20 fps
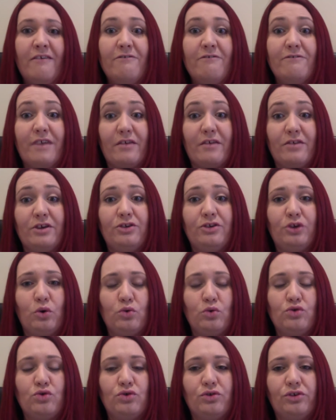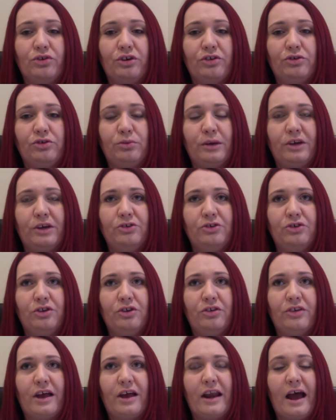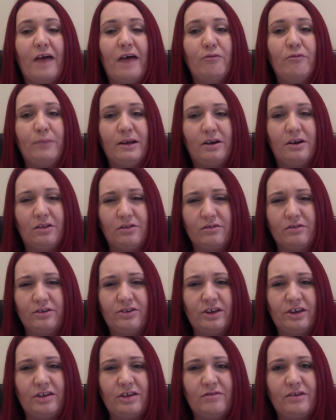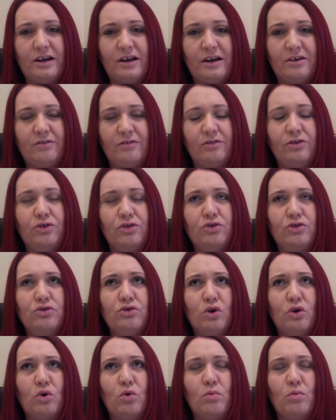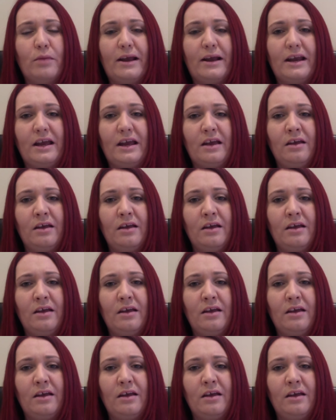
very social situations, and I've been on the receiving end of so many